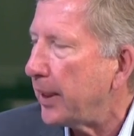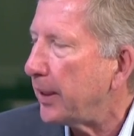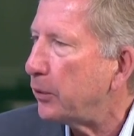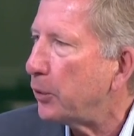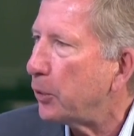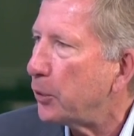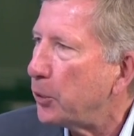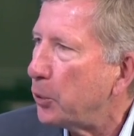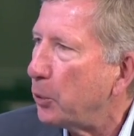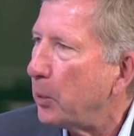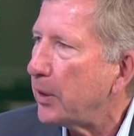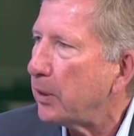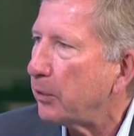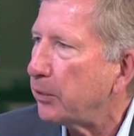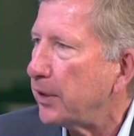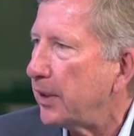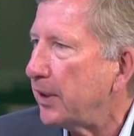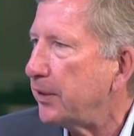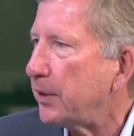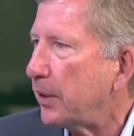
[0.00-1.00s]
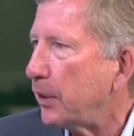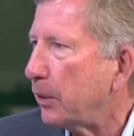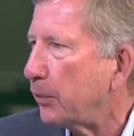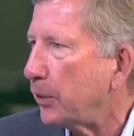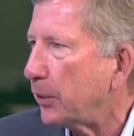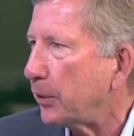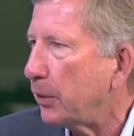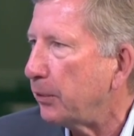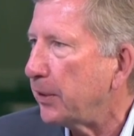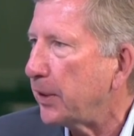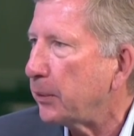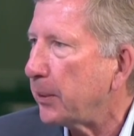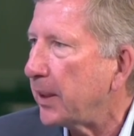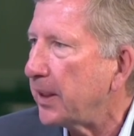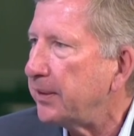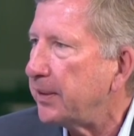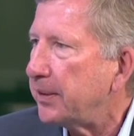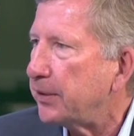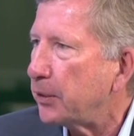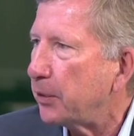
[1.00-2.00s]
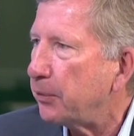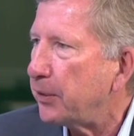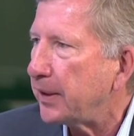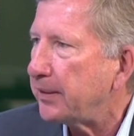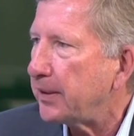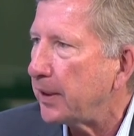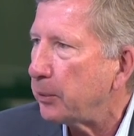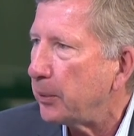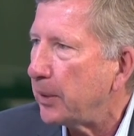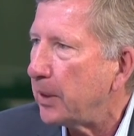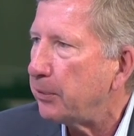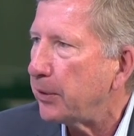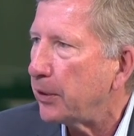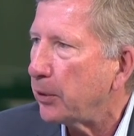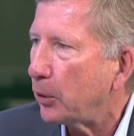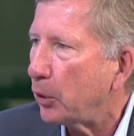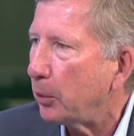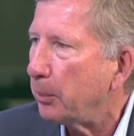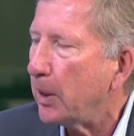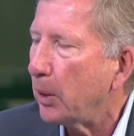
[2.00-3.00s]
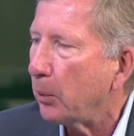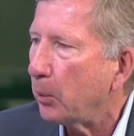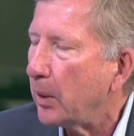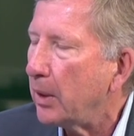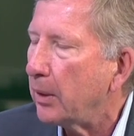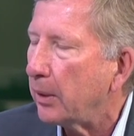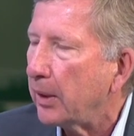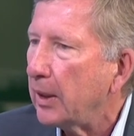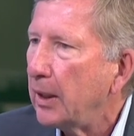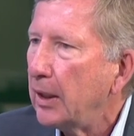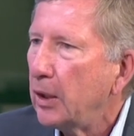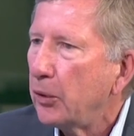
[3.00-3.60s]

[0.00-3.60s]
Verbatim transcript: I told you one of the lessons of the COVID crisis is the fact that we live in a global world.